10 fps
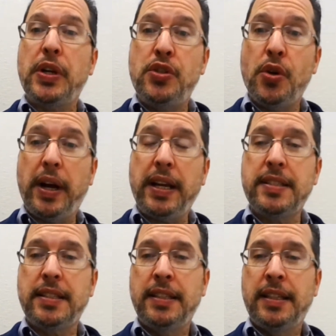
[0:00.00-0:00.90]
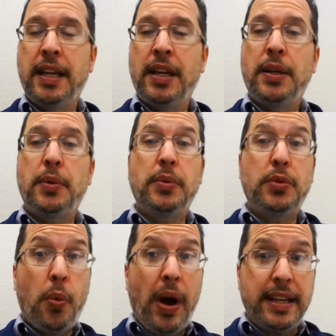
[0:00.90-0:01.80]
rejoice
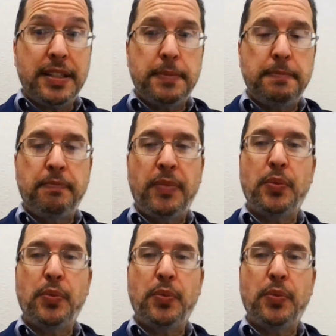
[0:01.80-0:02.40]
twice.